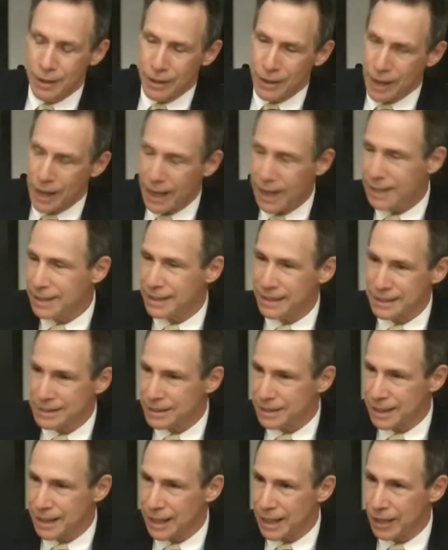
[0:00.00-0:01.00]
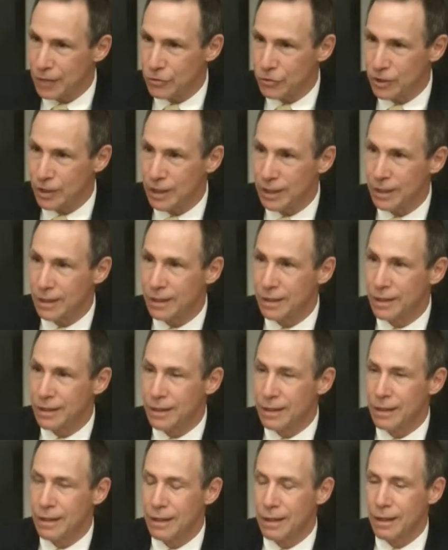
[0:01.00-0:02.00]
the high-density housing,
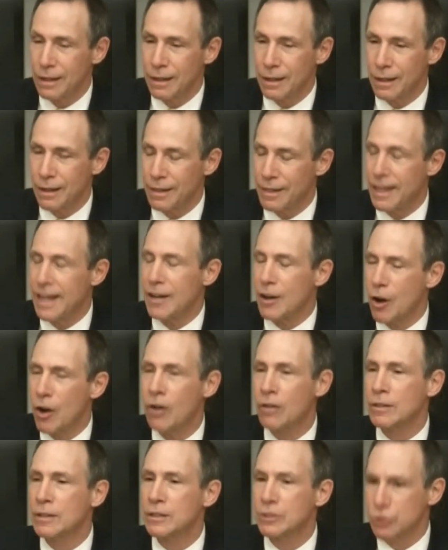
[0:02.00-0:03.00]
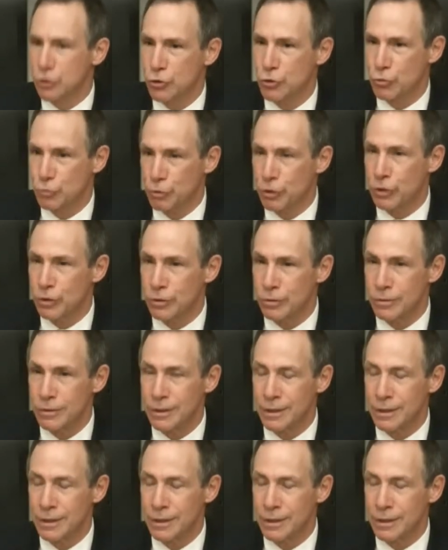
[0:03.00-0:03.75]
that aren't true.